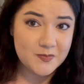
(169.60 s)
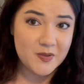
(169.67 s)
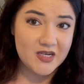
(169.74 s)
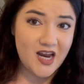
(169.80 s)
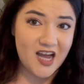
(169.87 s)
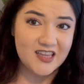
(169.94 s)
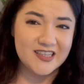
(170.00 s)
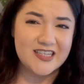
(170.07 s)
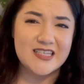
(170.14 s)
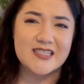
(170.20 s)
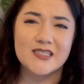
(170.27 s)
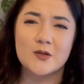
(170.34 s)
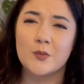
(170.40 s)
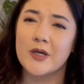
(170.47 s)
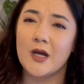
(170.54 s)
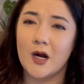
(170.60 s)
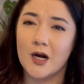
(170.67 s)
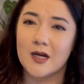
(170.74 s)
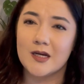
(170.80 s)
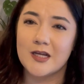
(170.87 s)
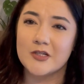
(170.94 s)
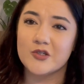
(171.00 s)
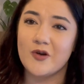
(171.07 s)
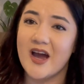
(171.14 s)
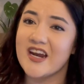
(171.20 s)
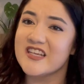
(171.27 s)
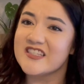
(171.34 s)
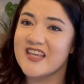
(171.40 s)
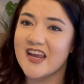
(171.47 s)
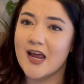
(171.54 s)
but not least, we are going to try to
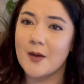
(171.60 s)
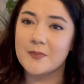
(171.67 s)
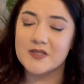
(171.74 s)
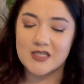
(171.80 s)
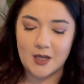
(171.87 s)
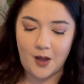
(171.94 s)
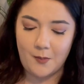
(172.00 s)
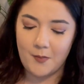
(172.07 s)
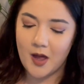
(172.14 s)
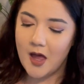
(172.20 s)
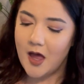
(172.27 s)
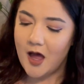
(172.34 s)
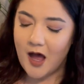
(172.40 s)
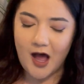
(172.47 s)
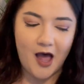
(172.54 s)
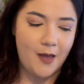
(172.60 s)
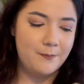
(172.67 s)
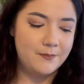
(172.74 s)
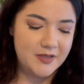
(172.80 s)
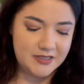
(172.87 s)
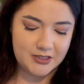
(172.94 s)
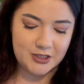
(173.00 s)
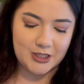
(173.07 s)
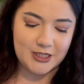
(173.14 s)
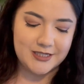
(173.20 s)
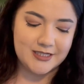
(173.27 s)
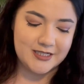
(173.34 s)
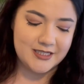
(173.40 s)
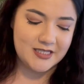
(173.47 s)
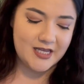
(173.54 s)
set up some
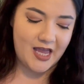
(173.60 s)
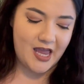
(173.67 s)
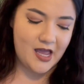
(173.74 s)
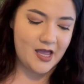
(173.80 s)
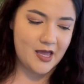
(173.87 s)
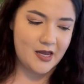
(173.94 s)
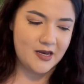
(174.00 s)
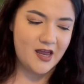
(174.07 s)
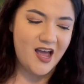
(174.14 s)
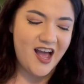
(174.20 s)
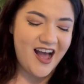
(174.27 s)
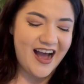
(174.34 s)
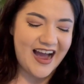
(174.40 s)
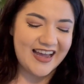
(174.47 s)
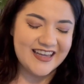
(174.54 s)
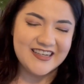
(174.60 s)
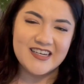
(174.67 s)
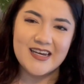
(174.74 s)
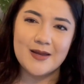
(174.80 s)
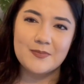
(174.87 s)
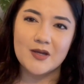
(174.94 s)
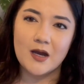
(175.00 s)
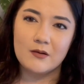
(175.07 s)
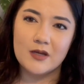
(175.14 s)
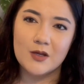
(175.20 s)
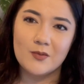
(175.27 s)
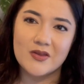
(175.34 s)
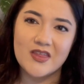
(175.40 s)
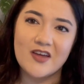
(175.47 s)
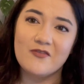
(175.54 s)
misters, and I ended up going
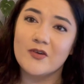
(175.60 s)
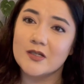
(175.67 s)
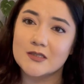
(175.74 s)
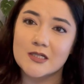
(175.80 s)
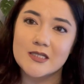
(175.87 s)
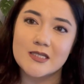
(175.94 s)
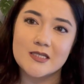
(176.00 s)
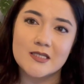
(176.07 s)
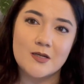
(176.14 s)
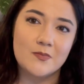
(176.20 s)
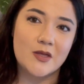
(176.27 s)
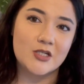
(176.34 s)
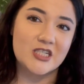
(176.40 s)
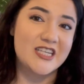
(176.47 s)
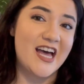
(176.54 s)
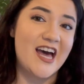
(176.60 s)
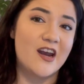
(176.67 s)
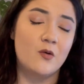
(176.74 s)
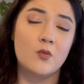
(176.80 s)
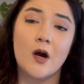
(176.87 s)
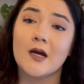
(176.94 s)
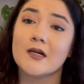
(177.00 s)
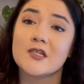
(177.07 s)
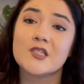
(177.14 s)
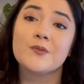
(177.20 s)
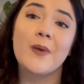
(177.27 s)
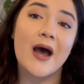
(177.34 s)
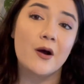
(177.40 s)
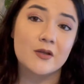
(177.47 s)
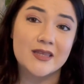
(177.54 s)
with a filter system that just had a water
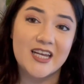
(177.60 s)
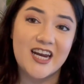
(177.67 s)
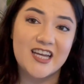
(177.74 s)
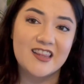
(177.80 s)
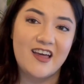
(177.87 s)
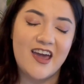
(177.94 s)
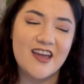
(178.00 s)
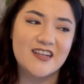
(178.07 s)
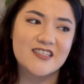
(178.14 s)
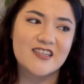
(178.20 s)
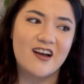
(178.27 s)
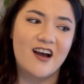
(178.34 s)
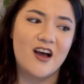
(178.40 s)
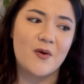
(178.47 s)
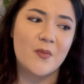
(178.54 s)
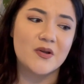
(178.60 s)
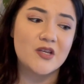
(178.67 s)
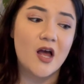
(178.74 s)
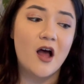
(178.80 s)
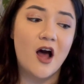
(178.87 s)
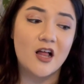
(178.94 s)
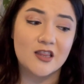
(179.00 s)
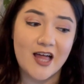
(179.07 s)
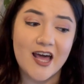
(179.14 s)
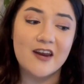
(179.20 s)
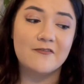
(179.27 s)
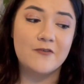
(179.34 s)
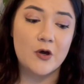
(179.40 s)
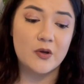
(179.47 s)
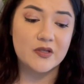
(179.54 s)
spout that I liked. A lot
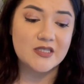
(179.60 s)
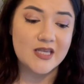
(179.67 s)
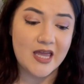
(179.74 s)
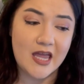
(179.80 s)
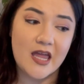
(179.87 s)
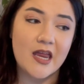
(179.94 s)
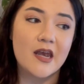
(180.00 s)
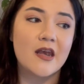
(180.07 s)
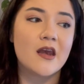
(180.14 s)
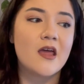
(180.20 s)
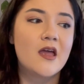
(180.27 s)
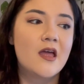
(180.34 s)
of folks in